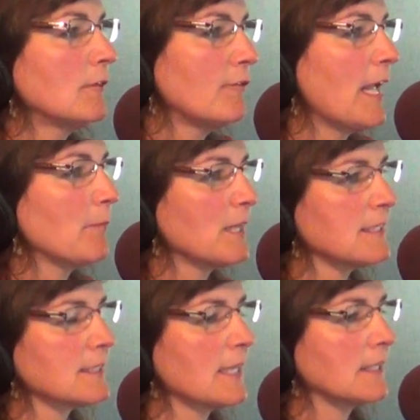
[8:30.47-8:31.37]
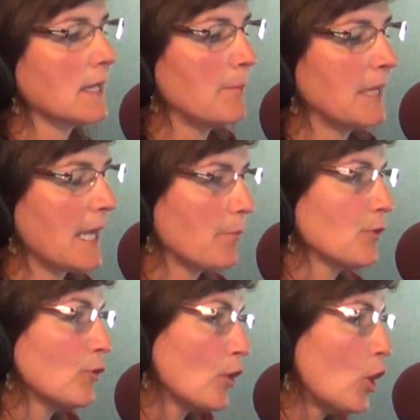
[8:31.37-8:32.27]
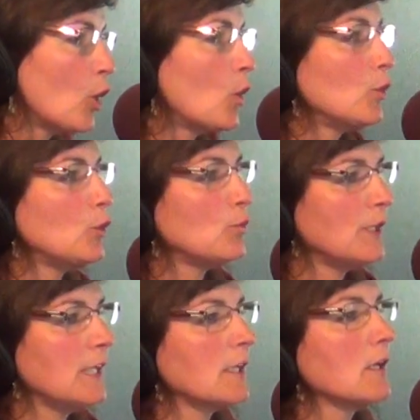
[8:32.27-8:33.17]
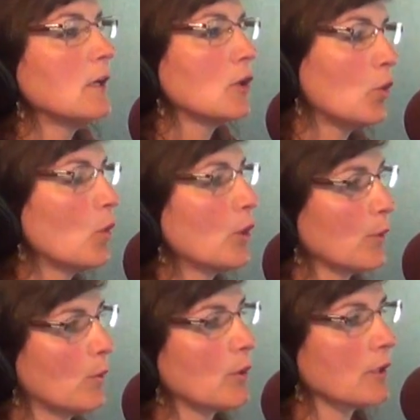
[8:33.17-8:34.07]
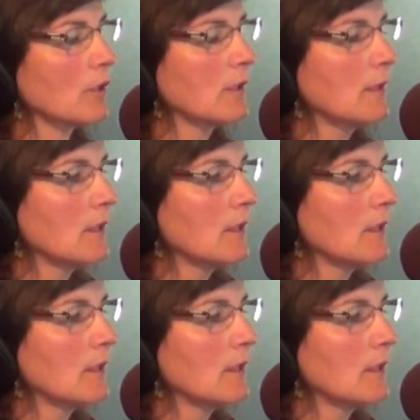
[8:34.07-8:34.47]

families and coming up with your own unique court order.